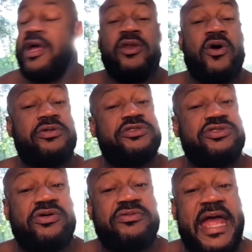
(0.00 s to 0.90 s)
Long as you
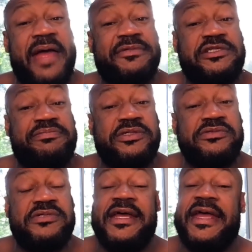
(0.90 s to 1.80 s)
don't damage the
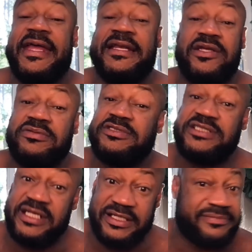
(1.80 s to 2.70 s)
boot and don't
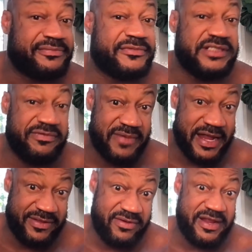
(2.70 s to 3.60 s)
steal it, leave it
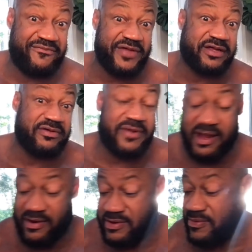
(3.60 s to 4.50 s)
right there on that fucking
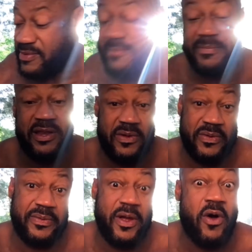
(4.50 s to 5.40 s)
ground where it
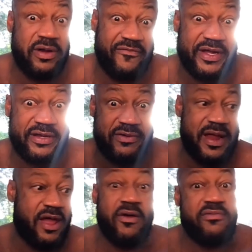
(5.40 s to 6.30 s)
belongs, on the fucking
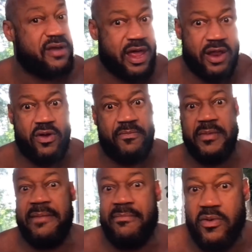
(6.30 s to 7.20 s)
ground, not
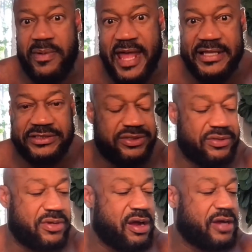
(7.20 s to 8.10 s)
immobilizing your
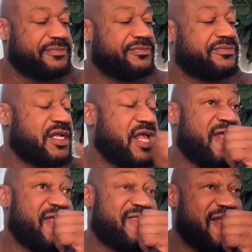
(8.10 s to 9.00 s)
car.
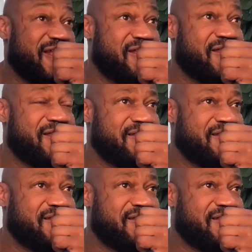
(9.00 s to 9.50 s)
So,